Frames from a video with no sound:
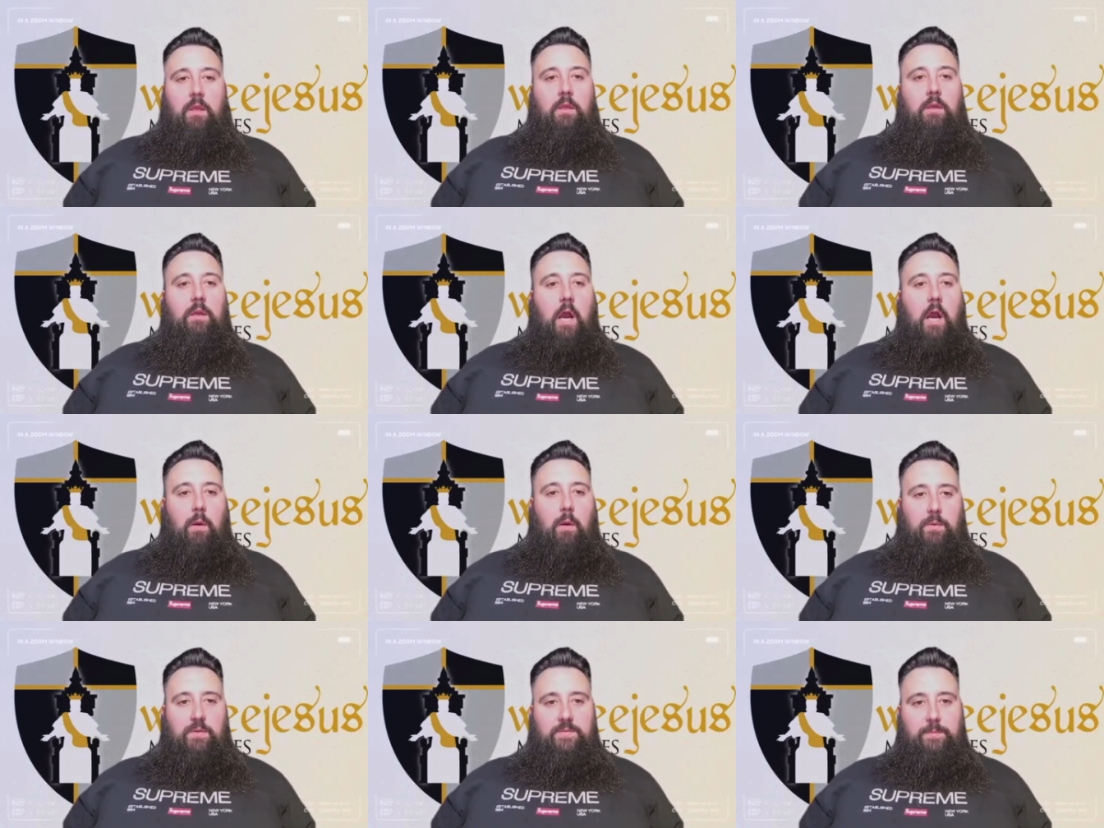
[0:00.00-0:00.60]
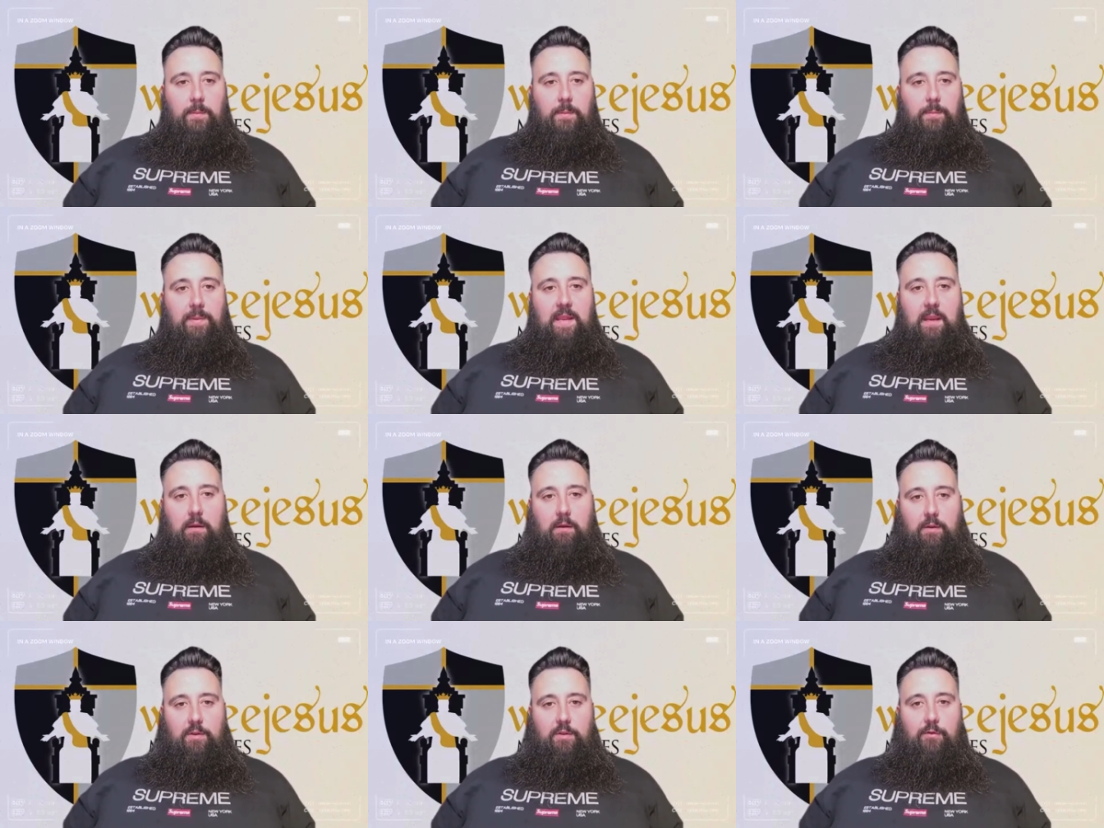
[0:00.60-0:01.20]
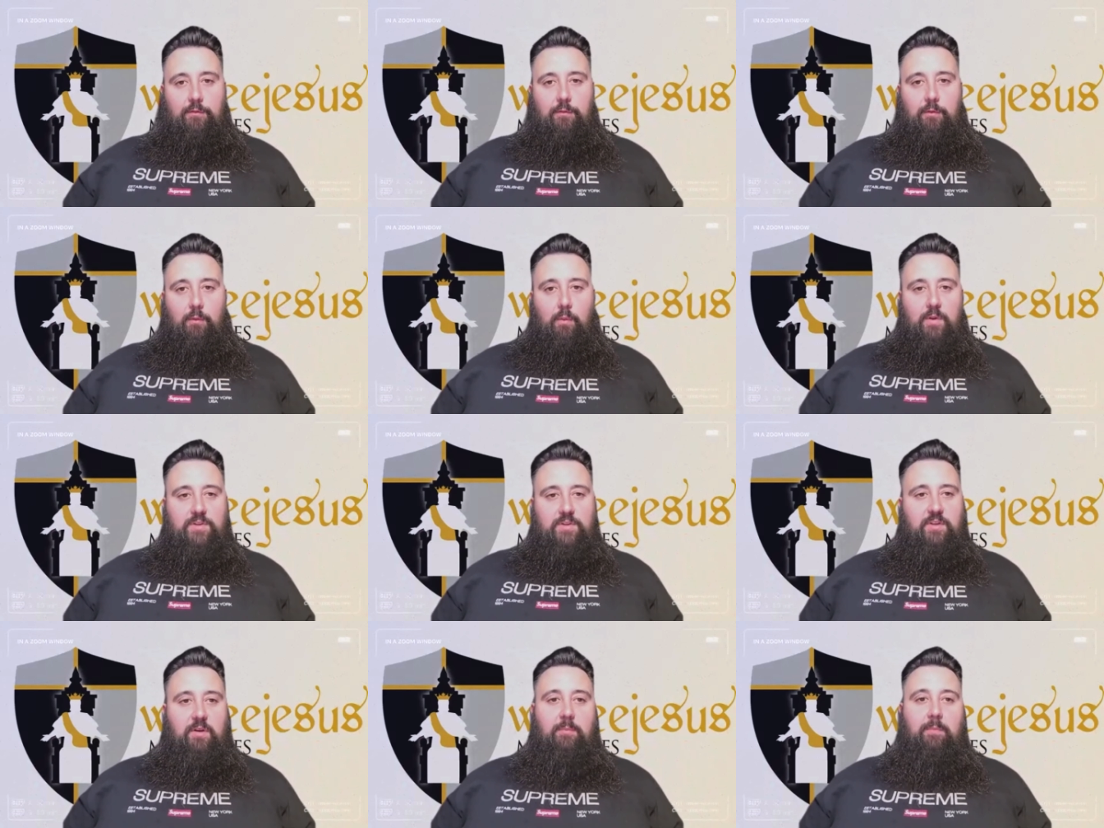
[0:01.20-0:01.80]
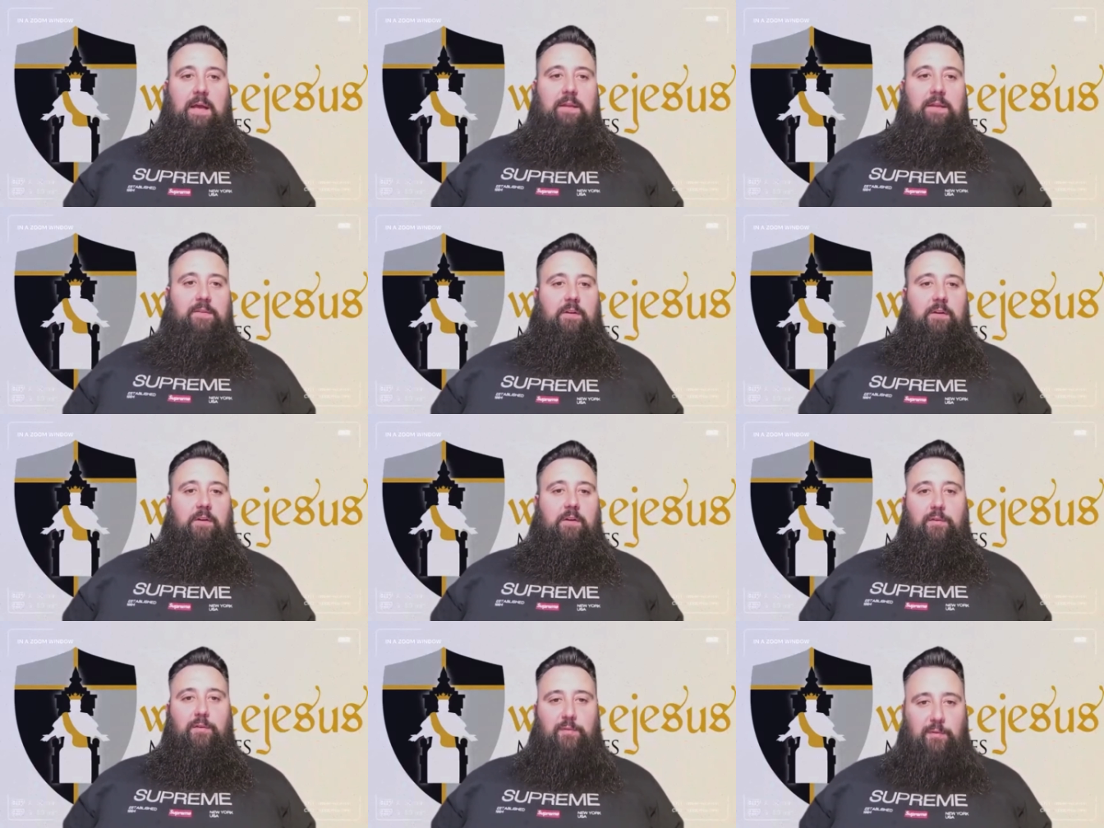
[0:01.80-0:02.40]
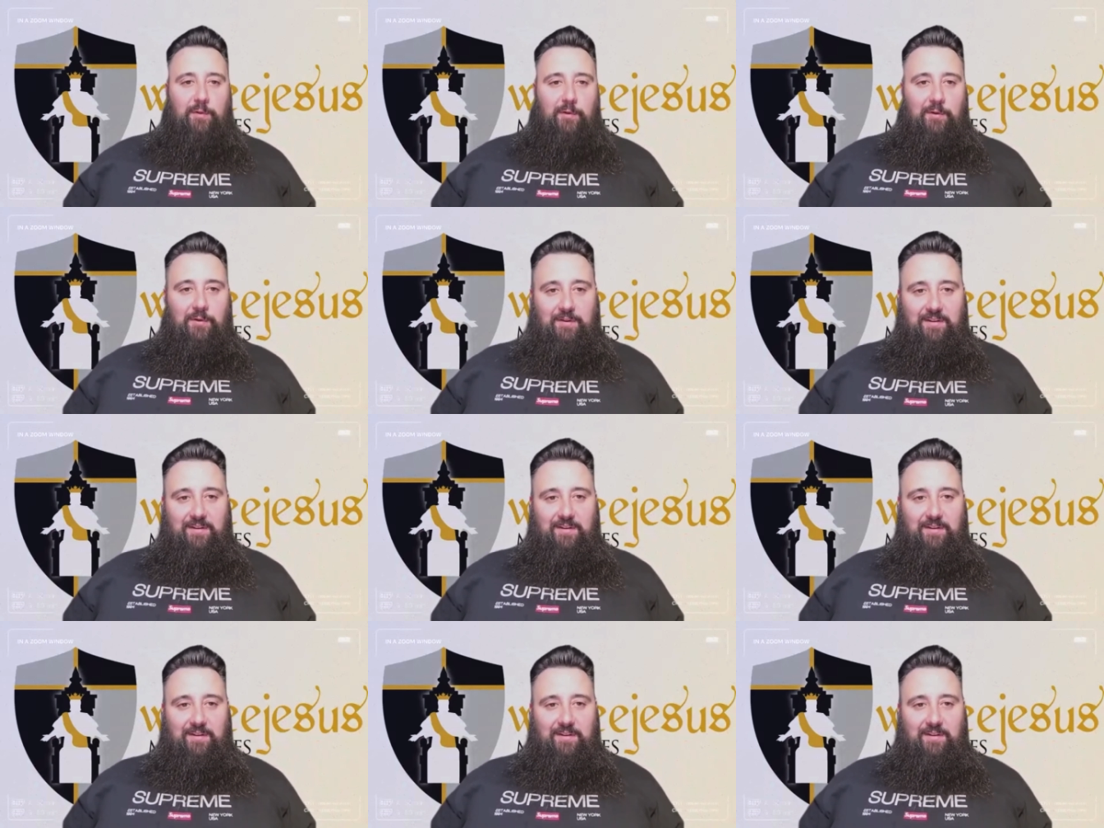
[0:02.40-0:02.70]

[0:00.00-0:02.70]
God was preparing you for what you're about to go through.